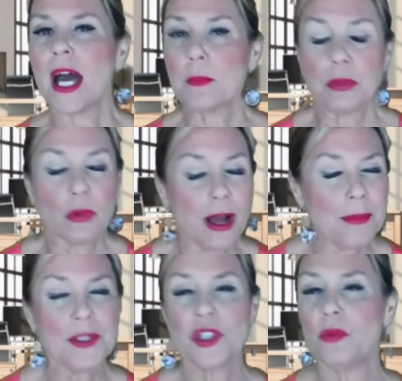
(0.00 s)
I
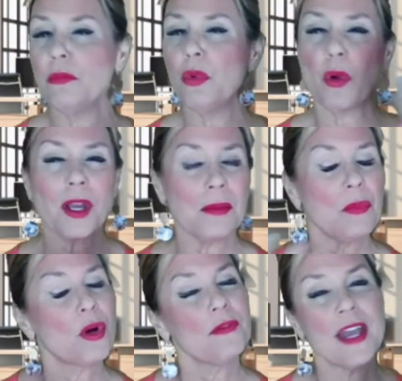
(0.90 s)
promise you more
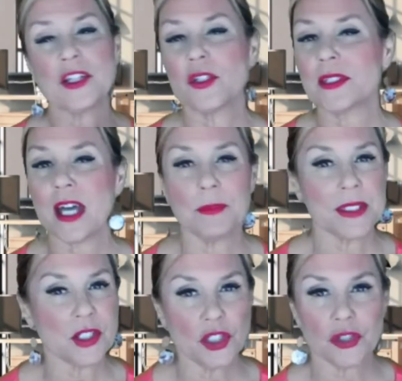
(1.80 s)
and more of that just
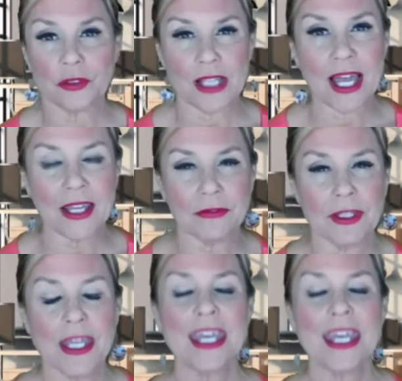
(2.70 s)
comes into your life.